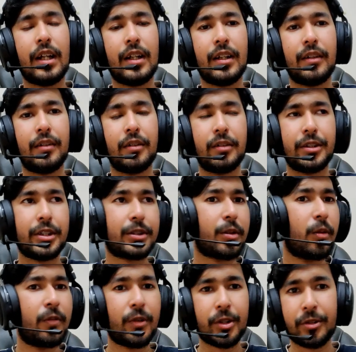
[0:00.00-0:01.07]
And
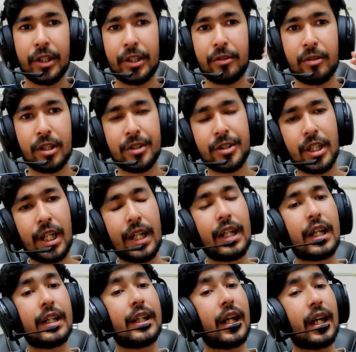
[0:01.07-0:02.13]
just go for straight Crunch,
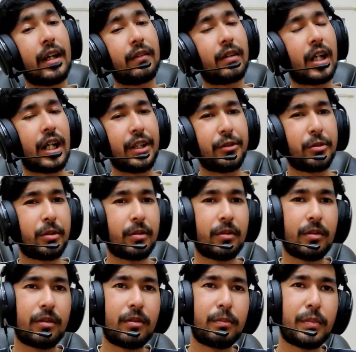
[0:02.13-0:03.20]
and I have Hydro
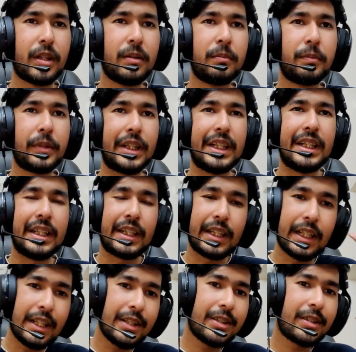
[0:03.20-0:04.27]
Pump in
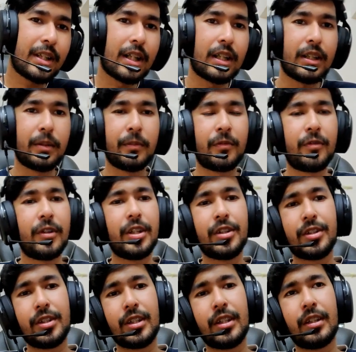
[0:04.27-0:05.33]
case
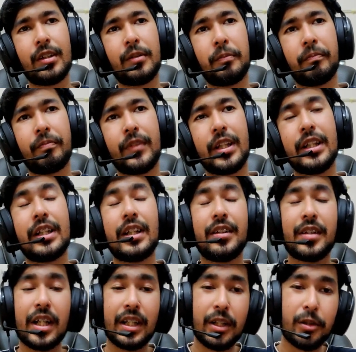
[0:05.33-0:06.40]
in
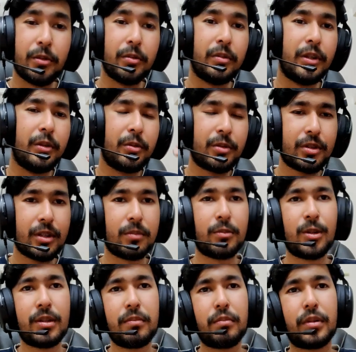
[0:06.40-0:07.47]
case I need to nuke
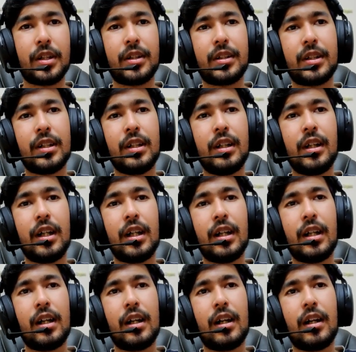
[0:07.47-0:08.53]
someone, but
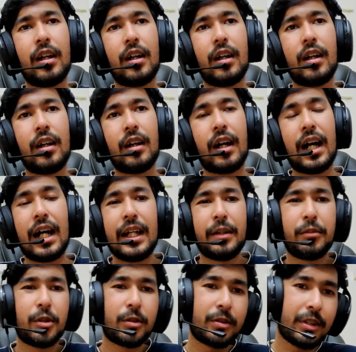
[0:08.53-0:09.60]
I
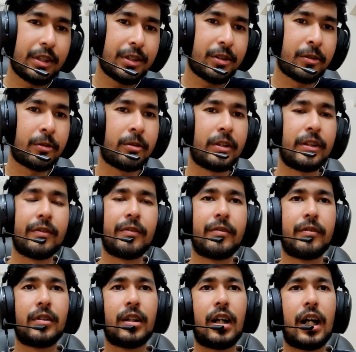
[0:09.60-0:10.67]
am not really sure
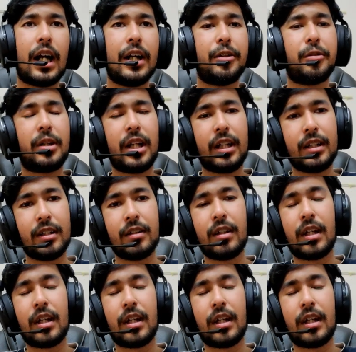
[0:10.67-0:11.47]
if Hydro